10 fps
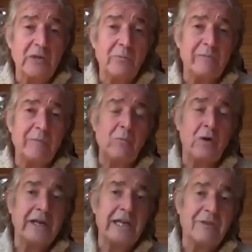And we've been
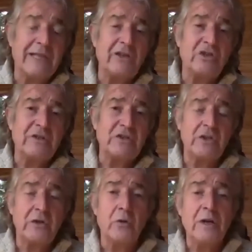working with
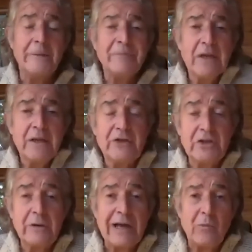HS2
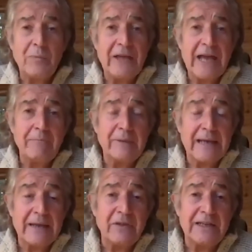to help them
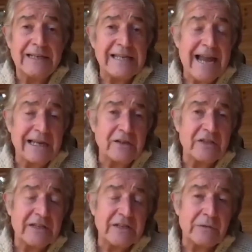get the
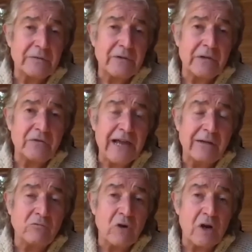legalities of
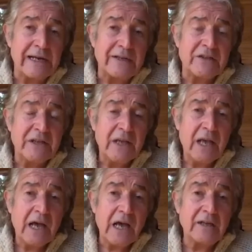that right,
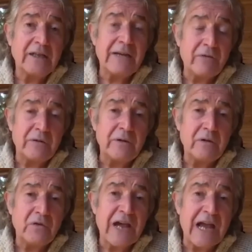
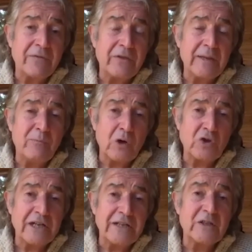given that the
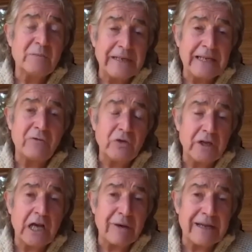project has been given the
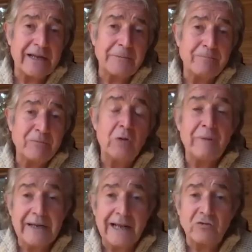go-ahead, not
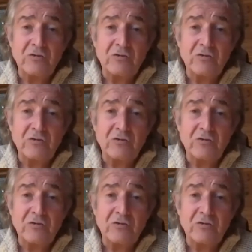by Natural